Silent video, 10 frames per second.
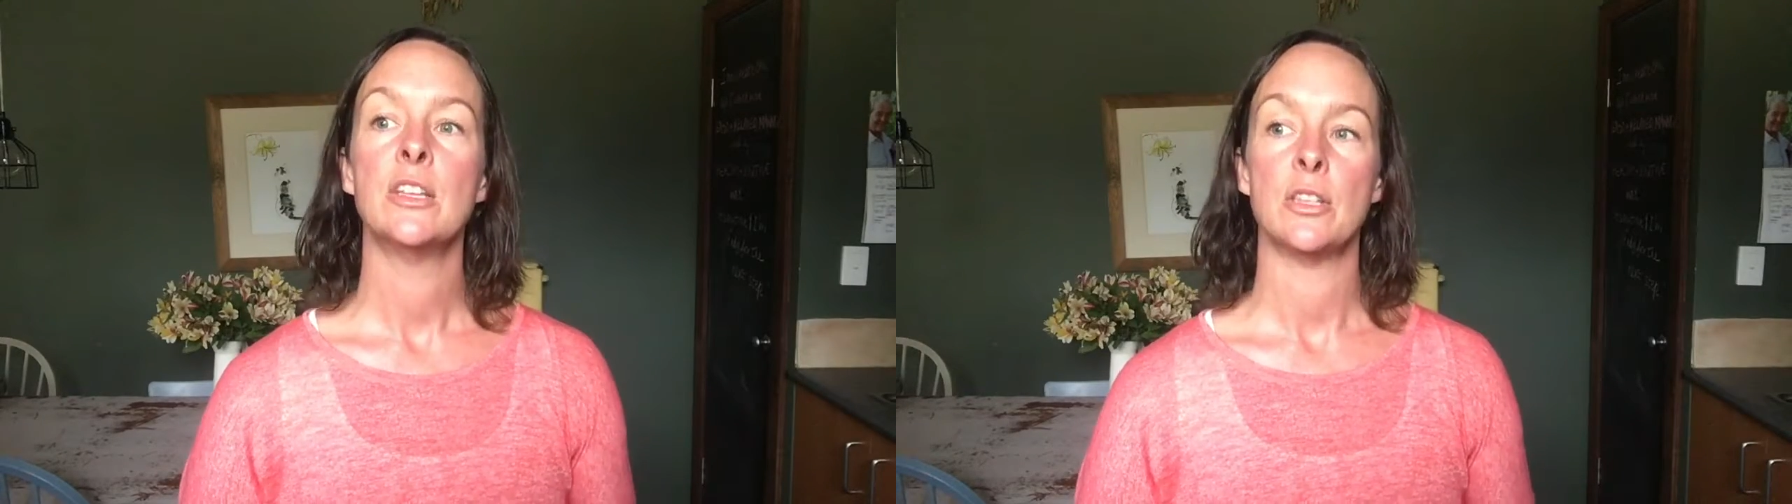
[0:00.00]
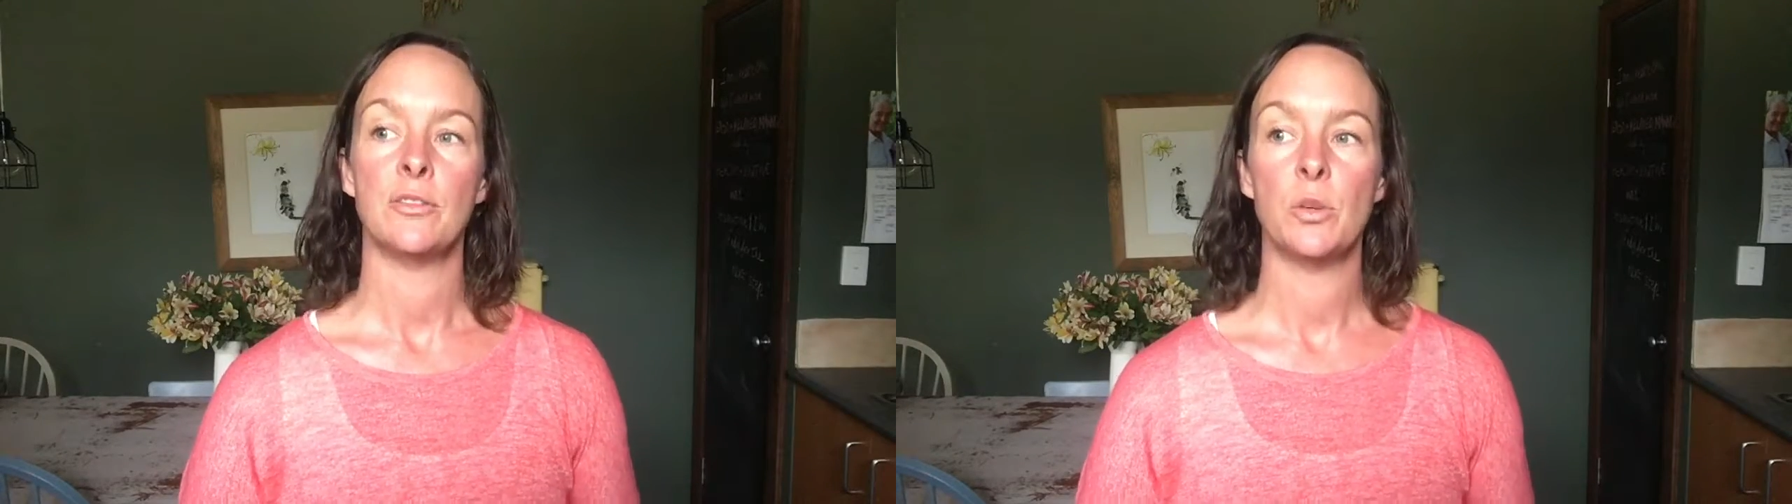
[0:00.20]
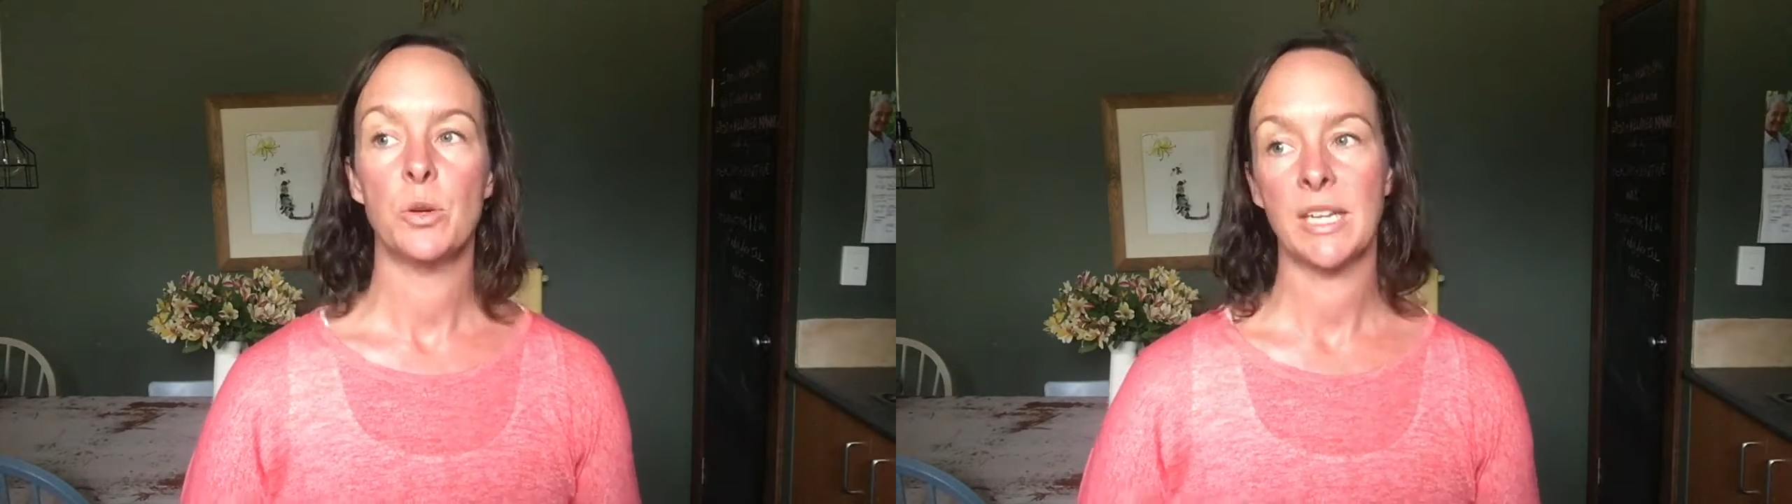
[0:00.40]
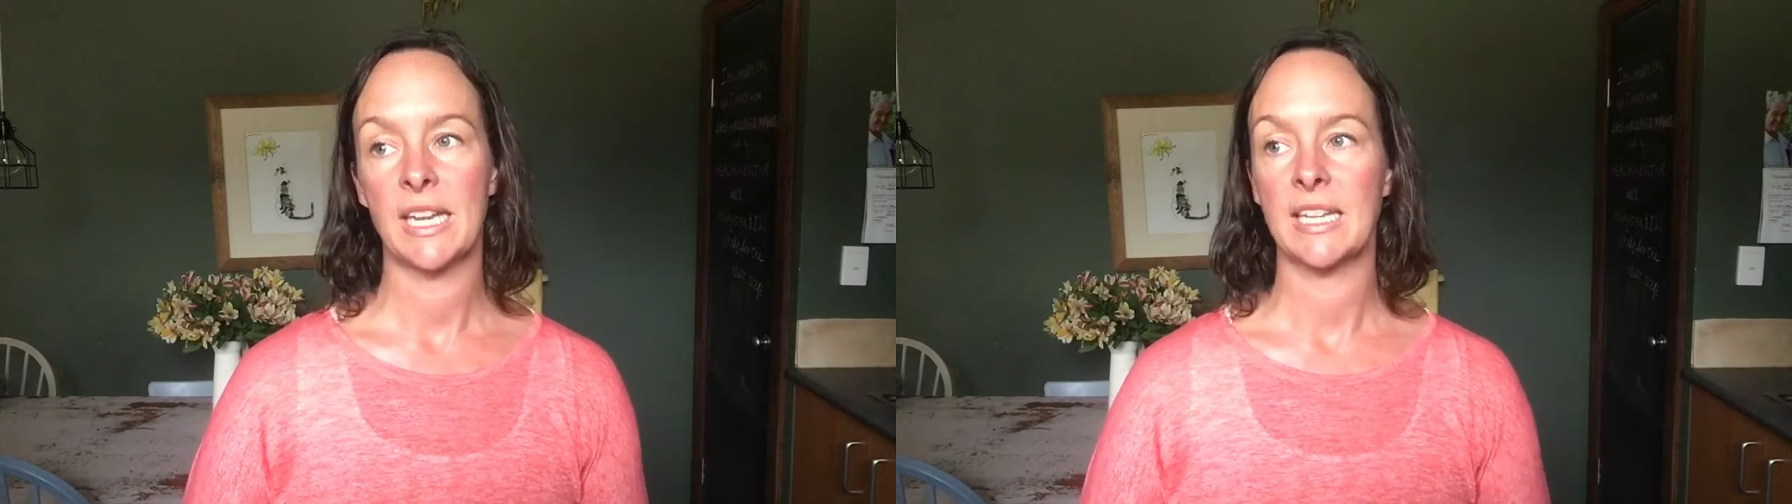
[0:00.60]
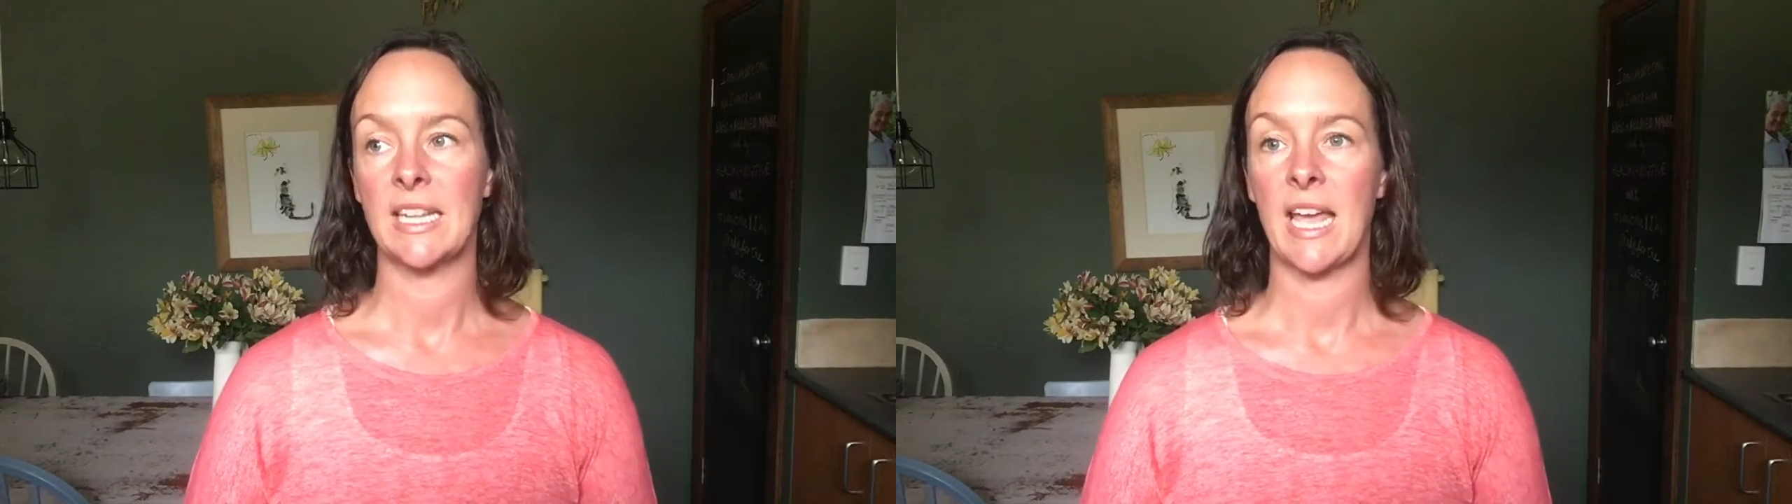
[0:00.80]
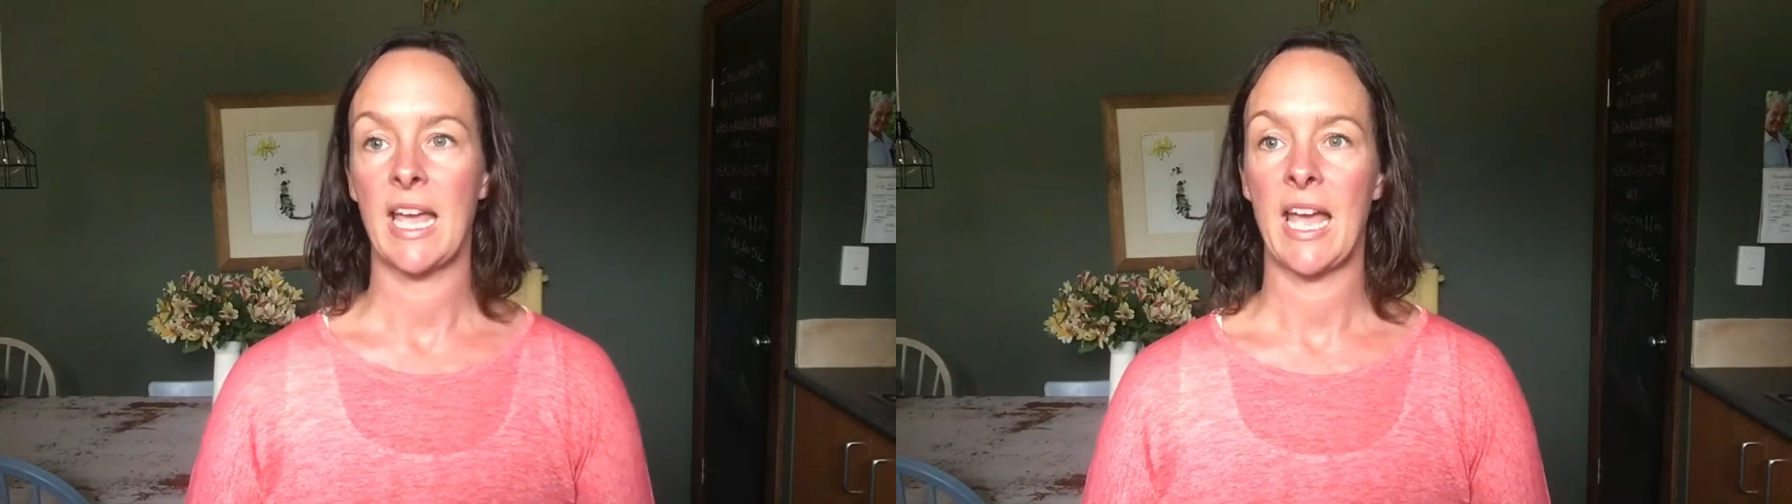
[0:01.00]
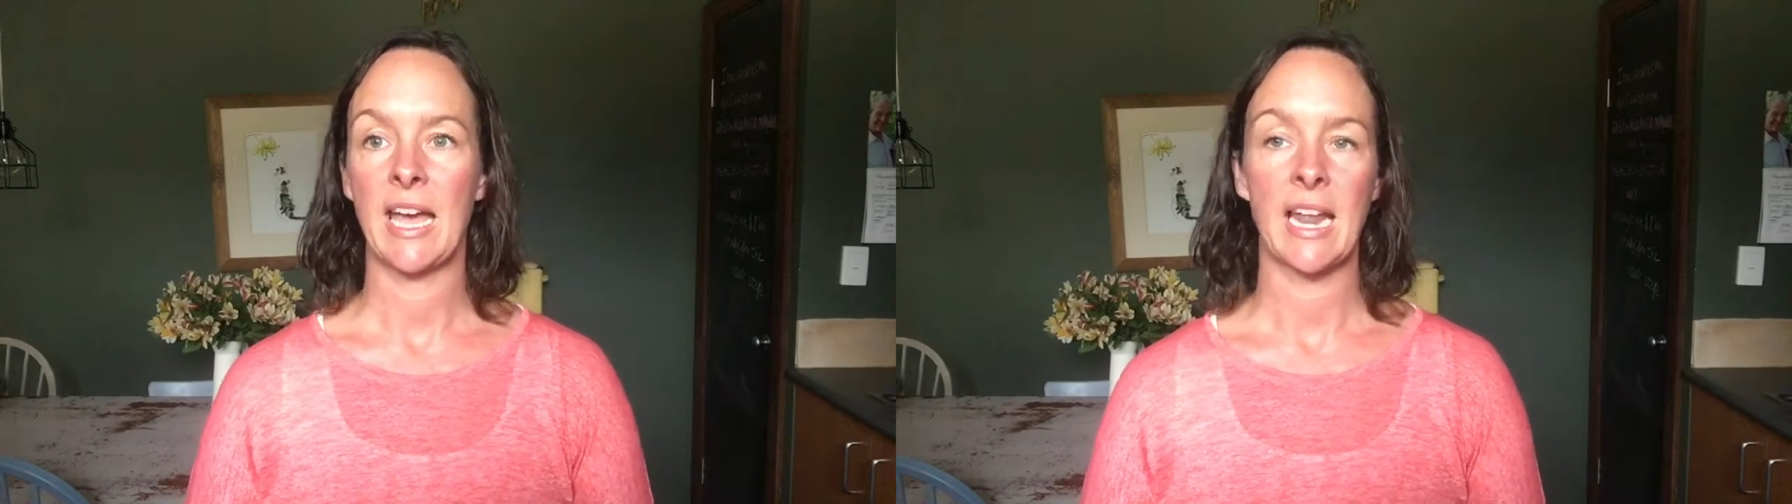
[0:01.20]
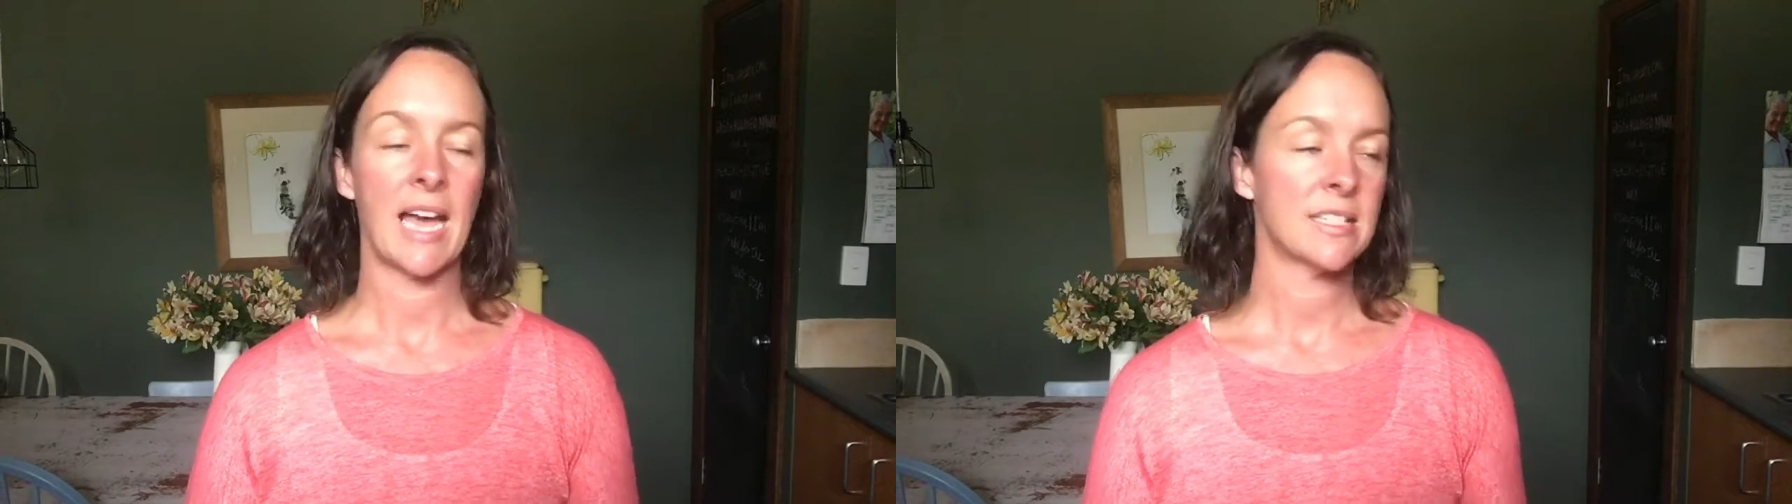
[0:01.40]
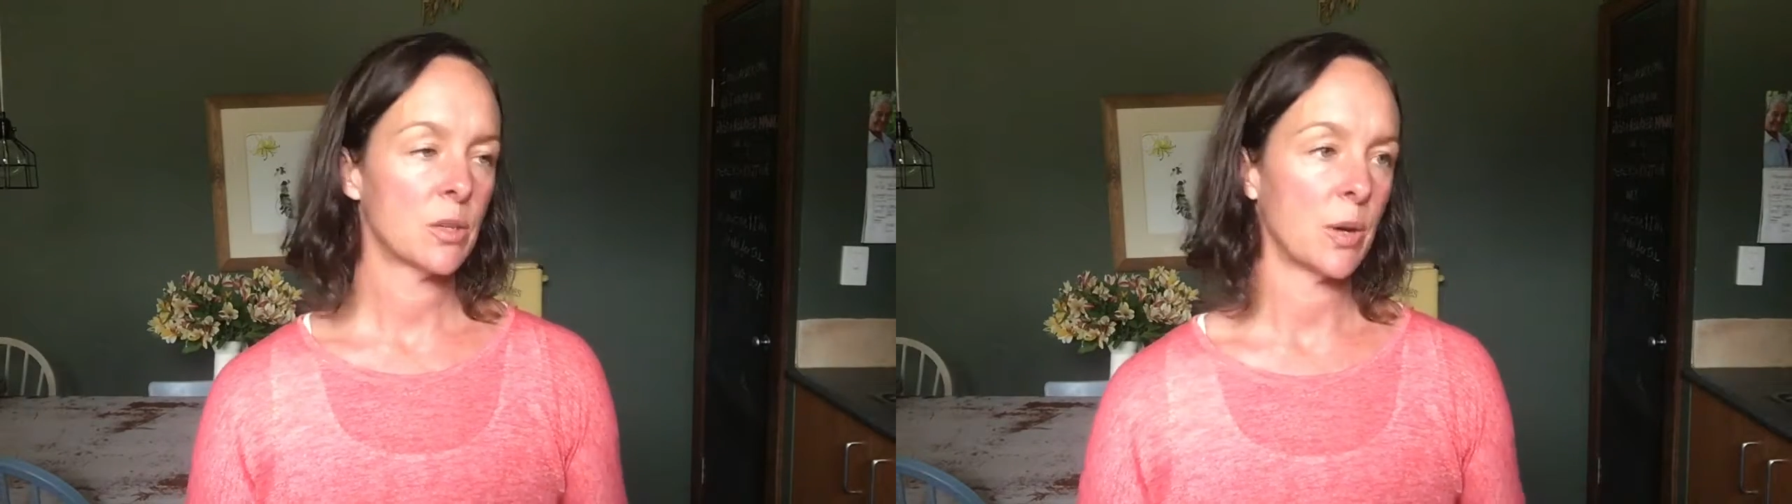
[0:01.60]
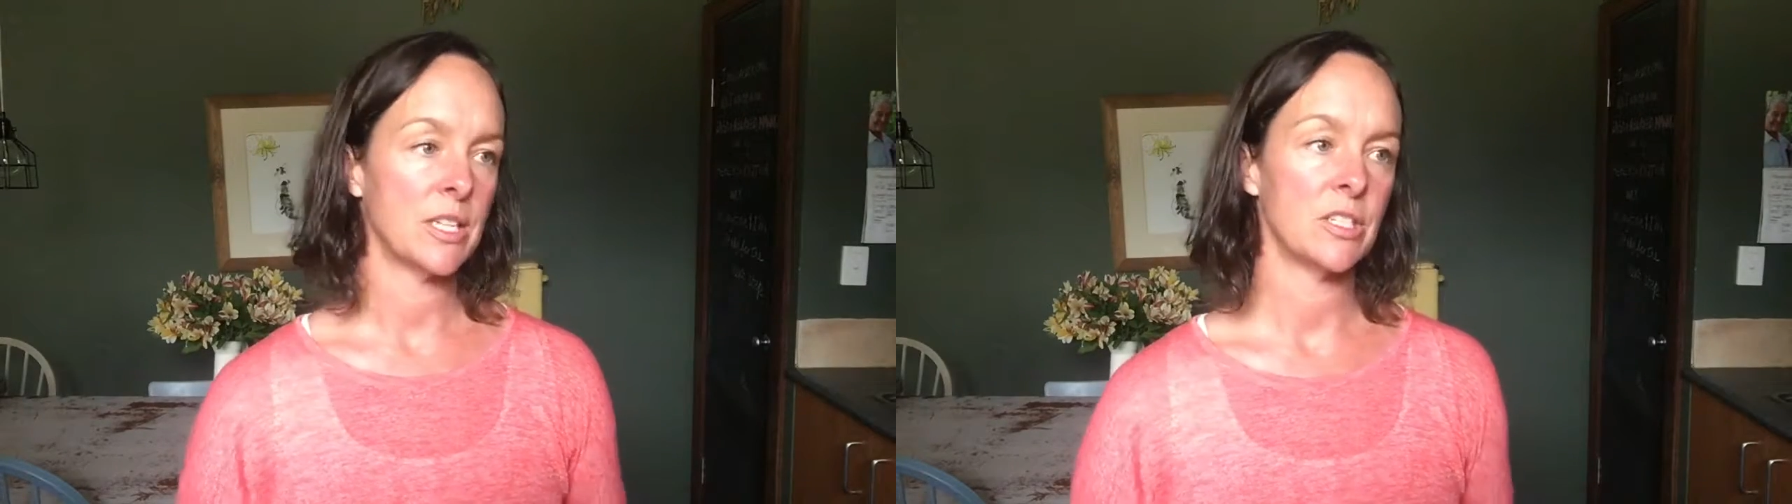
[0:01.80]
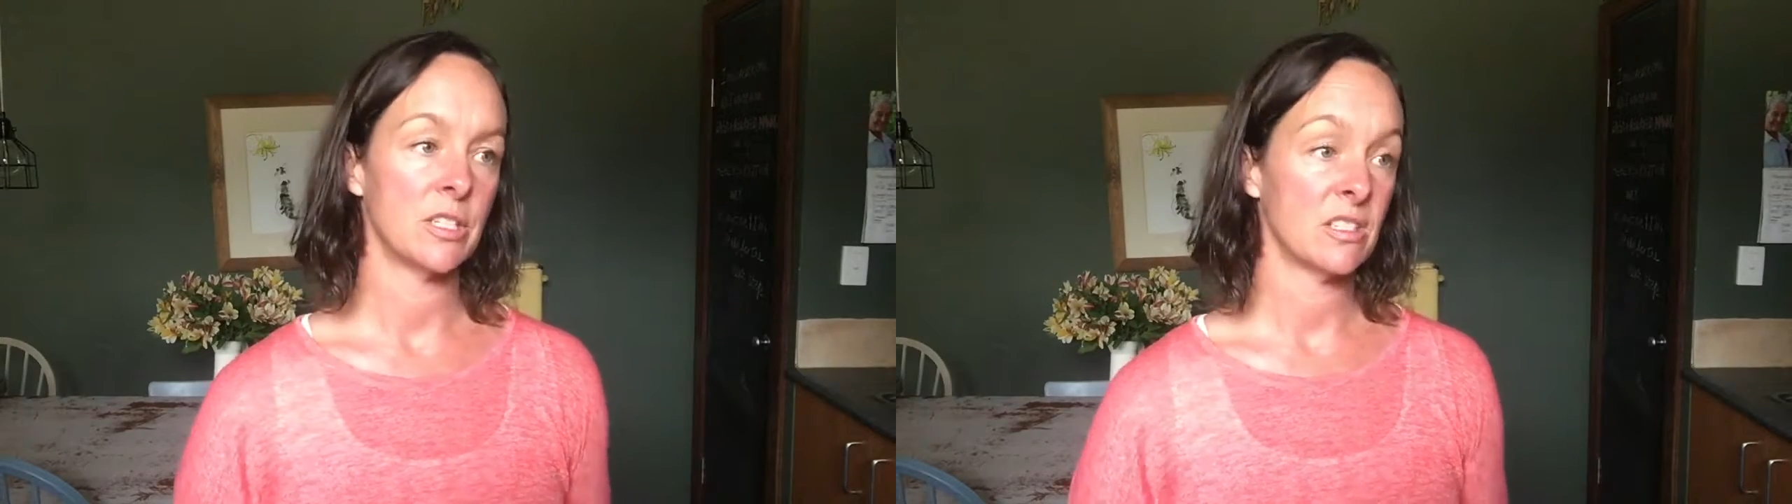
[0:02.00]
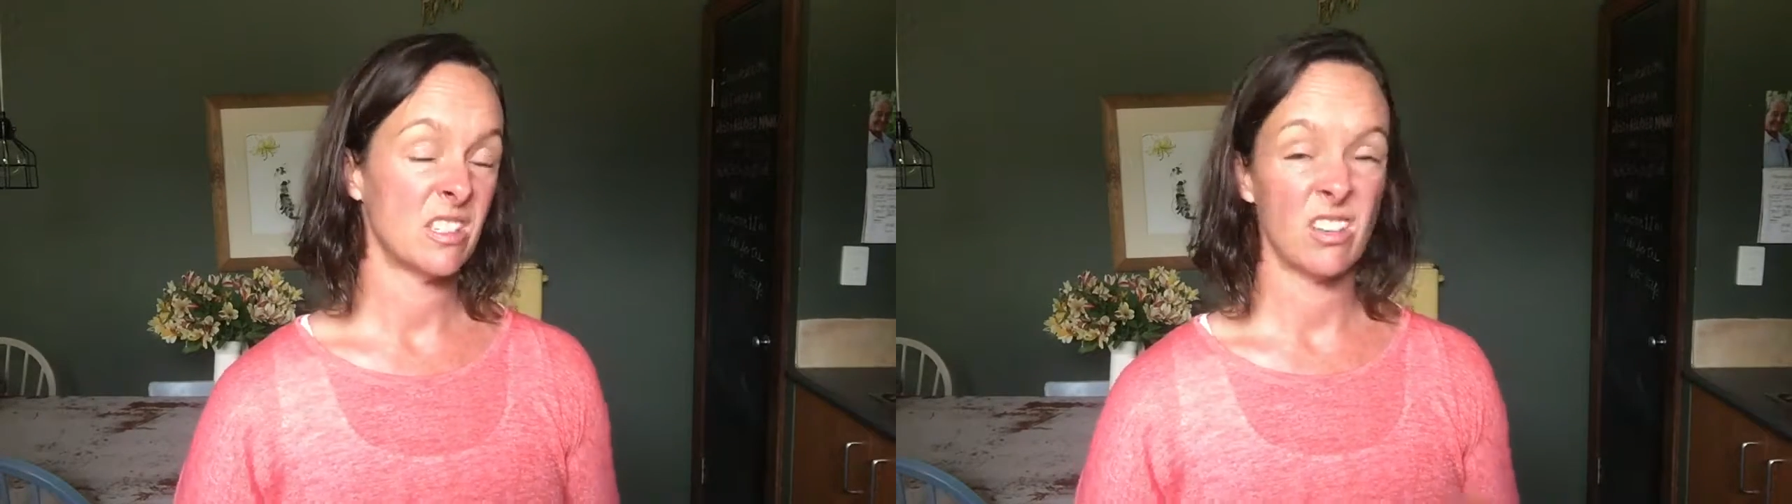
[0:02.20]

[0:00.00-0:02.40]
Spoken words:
So if you want to get in there and ask questions,